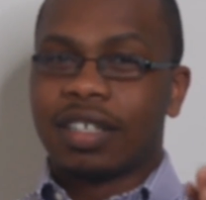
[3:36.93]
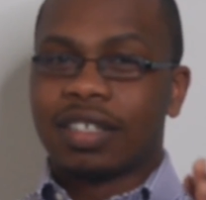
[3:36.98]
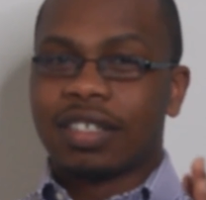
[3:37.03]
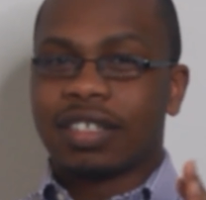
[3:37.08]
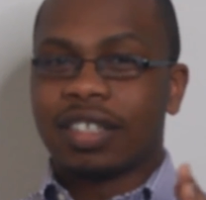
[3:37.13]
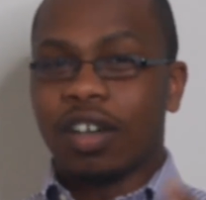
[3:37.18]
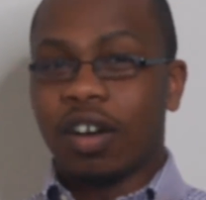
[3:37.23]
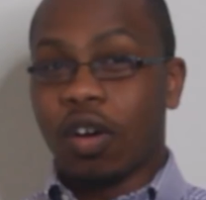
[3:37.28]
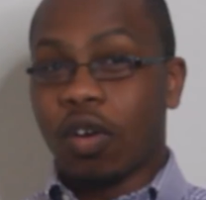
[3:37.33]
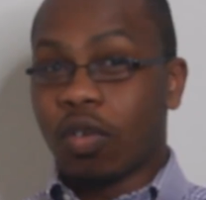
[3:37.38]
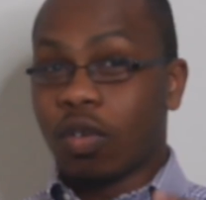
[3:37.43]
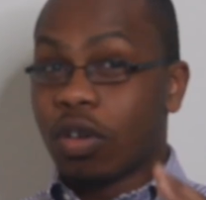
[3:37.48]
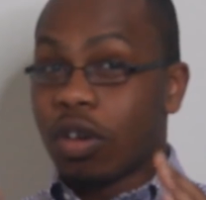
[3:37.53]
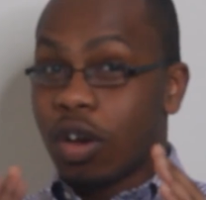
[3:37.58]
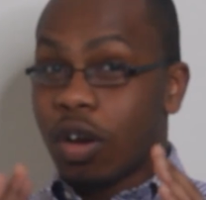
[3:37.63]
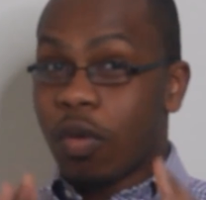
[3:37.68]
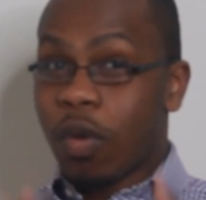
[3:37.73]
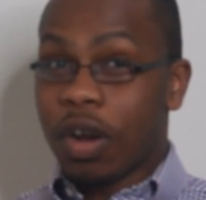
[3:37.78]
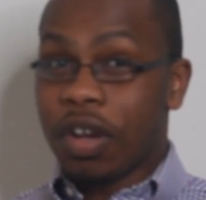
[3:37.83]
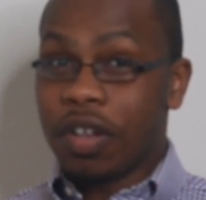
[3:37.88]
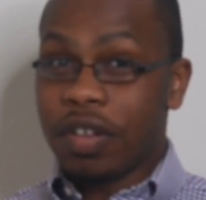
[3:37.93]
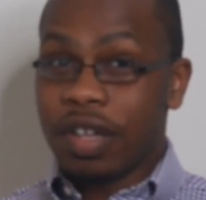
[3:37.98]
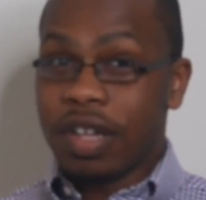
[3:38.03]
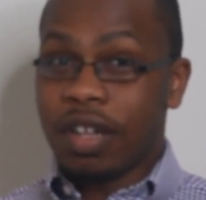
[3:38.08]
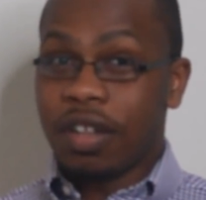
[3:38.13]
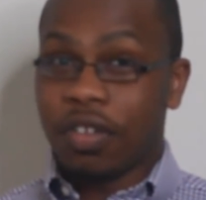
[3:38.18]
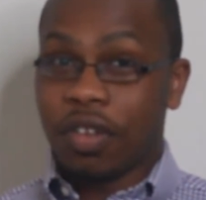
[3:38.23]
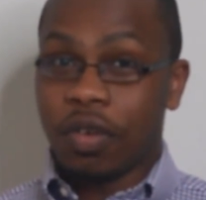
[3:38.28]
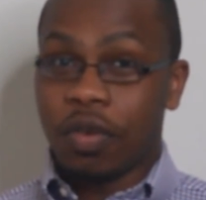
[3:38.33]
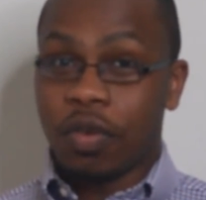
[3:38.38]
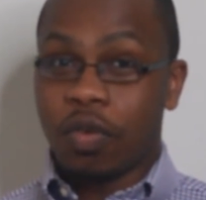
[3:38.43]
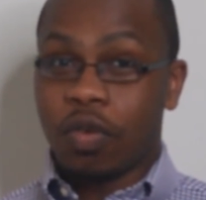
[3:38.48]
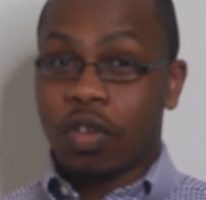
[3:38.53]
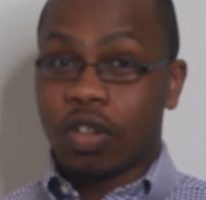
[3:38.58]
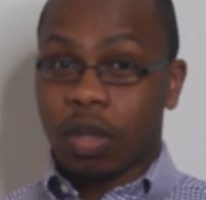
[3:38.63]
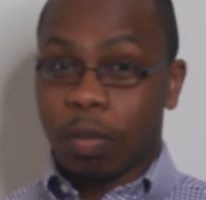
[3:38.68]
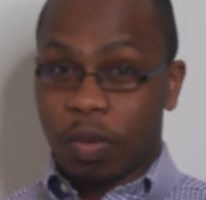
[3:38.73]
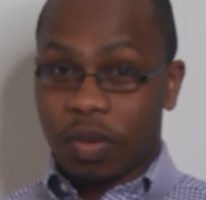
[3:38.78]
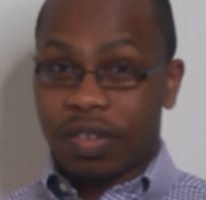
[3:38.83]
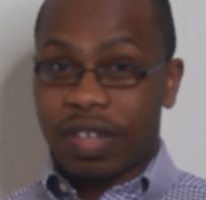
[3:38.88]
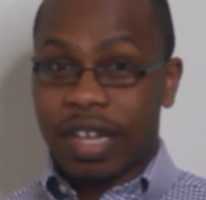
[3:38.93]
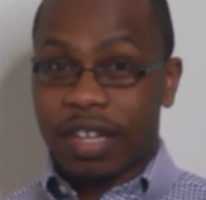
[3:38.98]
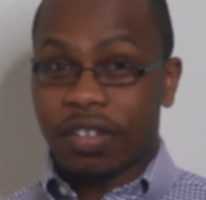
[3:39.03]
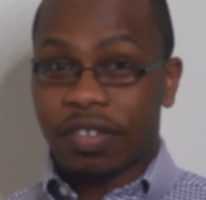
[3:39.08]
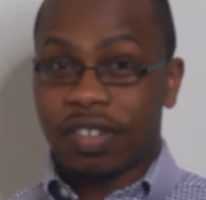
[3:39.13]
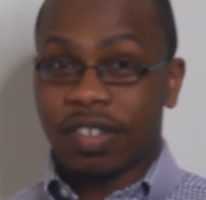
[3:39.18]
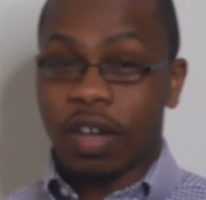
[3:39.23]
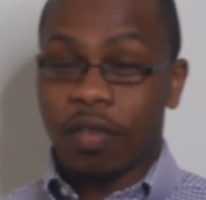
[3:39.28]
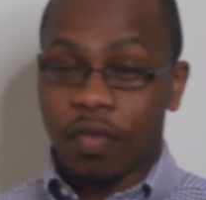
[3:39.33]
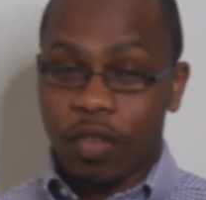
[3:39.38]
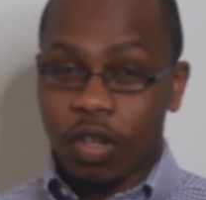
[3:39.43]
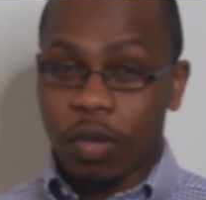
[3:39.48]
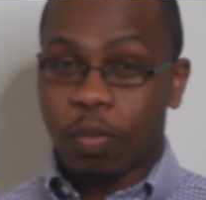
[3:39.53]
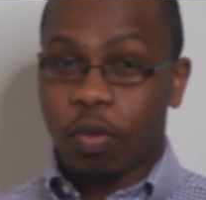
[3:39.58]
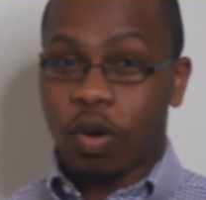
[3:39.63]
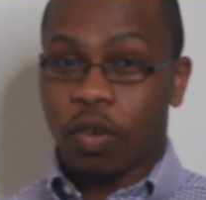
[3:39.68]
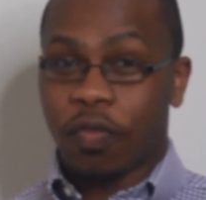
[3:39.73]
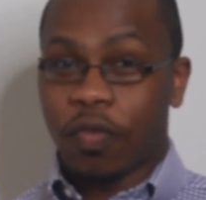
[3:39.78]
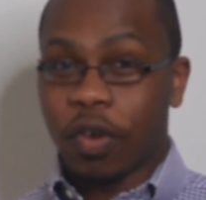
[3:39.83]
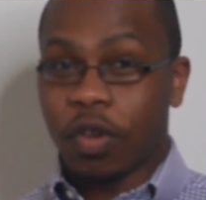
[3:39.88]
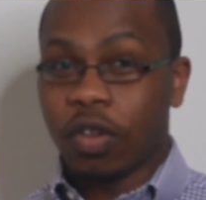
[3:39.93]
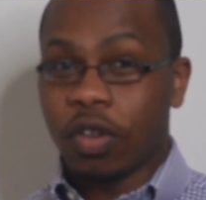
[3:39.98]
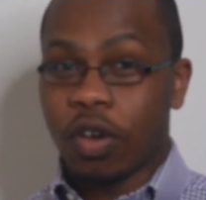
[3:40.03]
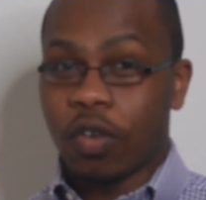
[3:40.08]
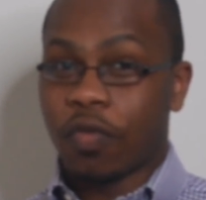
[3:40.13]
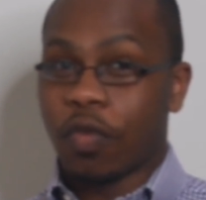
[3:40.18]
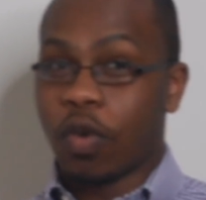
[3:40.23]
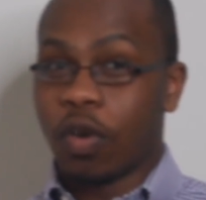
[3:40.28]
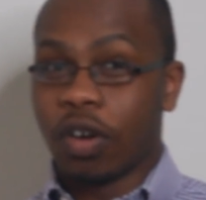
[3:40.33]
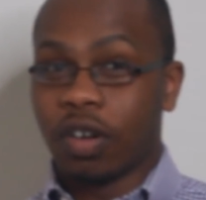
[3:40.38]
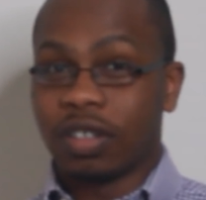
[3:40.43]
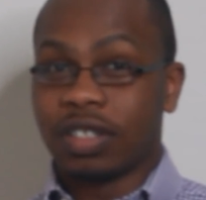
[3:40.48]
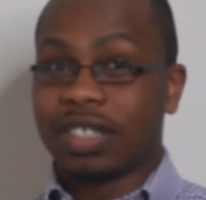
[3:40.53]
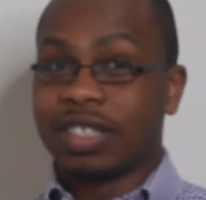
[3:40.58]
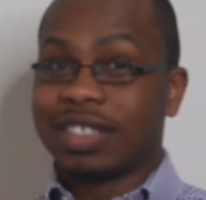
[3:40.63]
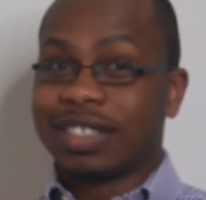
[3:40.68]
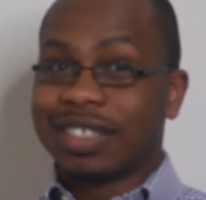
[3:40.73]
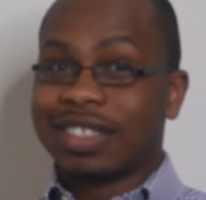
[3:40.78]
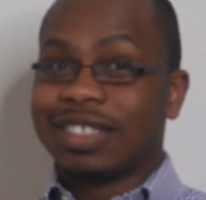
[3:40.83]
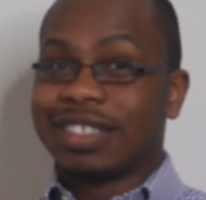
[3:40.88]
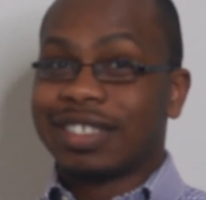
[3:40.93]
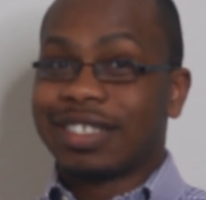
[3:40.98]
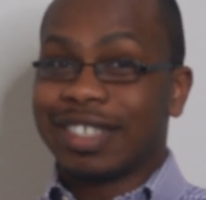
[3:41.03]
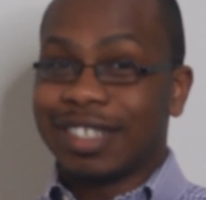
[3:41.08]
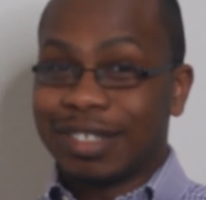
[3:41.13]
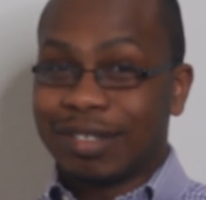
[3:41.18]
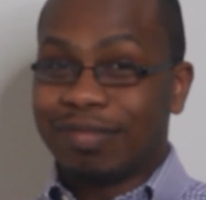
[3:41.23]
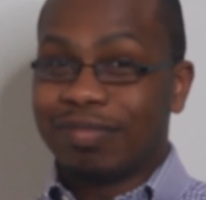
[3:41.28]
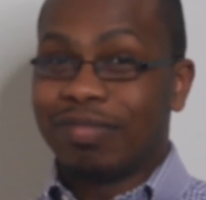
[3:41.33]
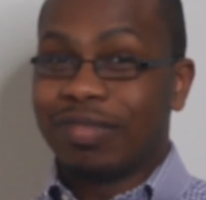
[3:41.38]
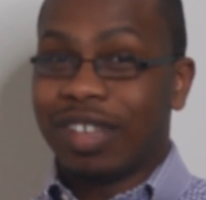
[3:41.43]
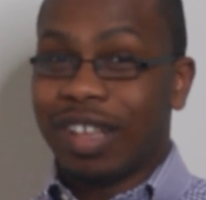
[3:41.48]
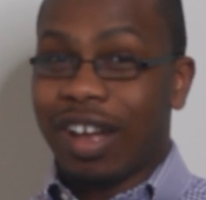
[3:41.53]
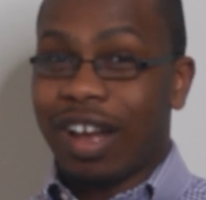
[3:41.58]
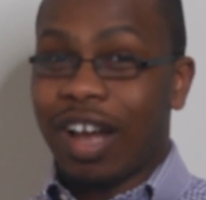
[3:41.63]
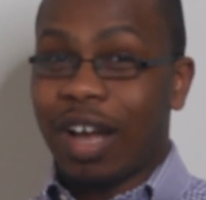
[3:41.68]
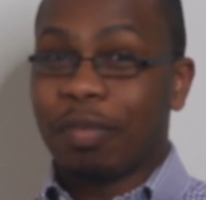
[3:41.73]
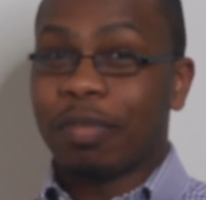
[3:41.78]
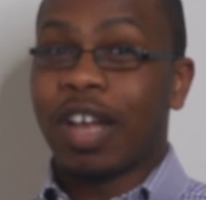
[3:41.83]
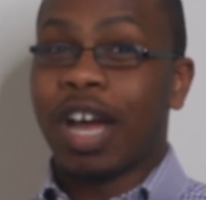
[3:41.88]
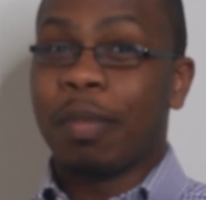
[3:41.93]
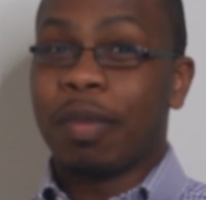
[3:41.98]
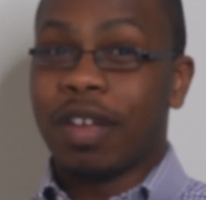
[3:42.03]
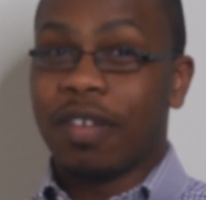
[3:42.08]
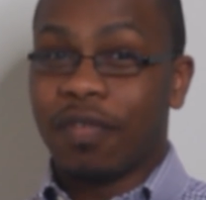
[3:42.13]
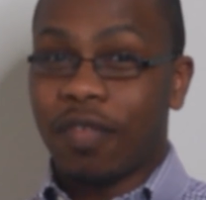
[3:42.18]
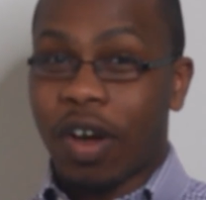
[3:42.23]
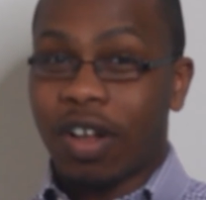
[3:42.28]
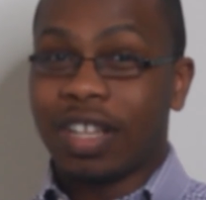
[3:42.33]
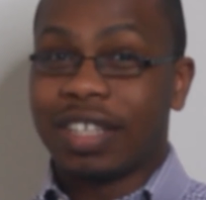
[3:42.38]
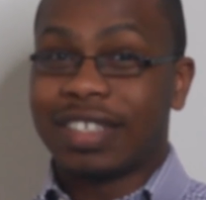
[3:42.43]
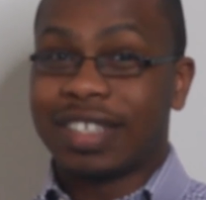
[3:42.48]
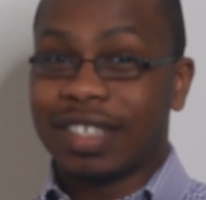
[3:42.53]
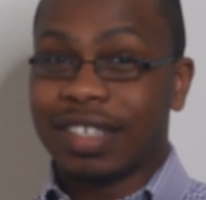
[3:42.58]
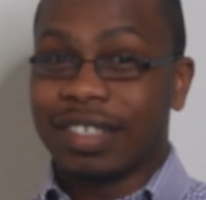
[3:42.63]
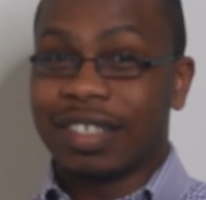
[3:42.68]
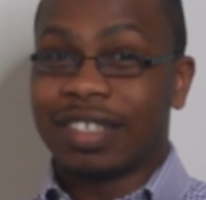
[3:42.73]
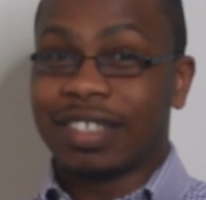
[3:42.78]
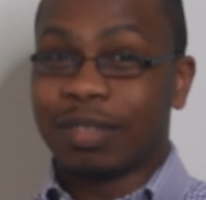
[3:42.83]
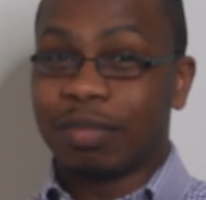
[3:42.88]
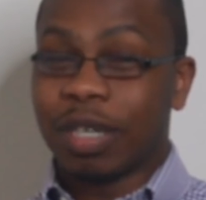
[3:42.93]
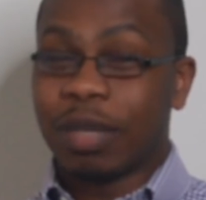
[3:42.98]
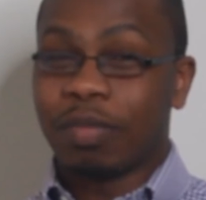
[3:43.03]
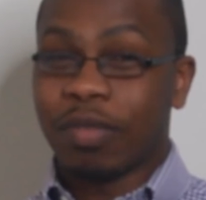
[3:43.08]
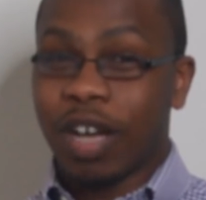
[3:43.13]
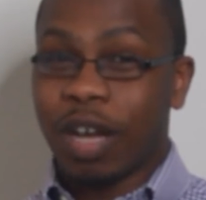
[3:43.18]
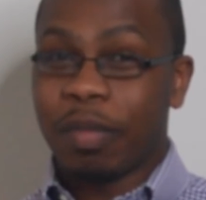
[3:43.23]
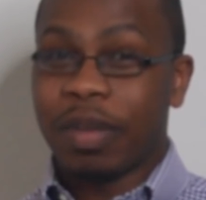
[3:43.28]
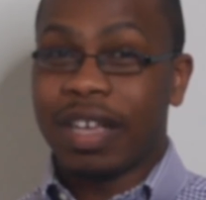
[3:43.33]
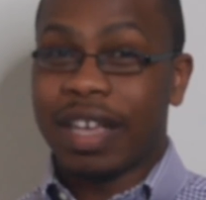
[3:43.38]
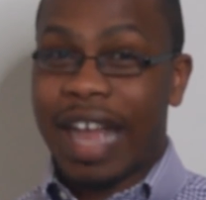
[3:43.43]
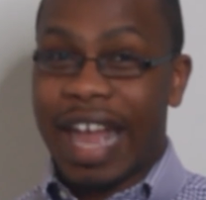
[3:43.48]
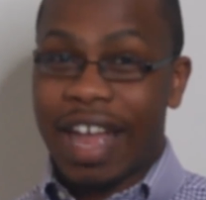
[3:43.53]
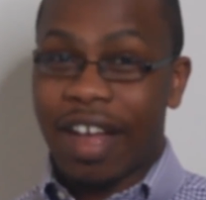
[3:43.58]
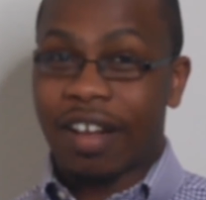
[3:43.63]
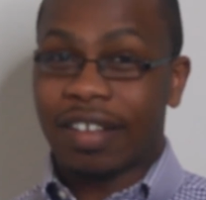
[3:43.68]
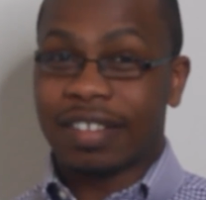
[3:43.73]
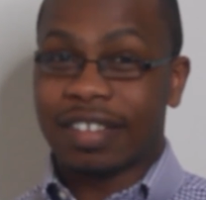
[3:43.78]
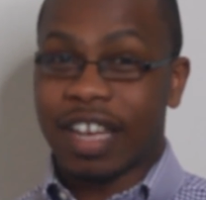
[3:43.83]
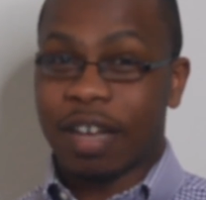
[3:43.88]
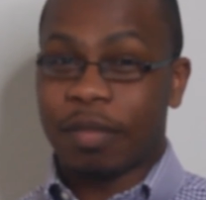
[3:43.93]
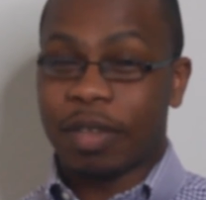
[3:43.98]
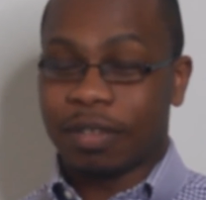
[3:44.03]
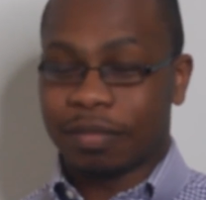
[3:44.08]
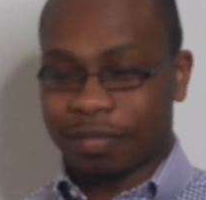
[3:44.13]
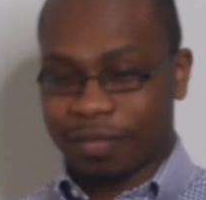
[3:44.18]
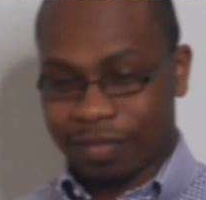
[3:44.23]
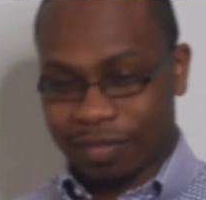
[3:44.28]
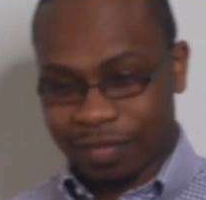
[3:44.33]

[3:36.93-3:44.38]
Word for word: So, what do you need to do to protect yourself and your portfolio for some upcoming volatility, some upcoming chaos coming?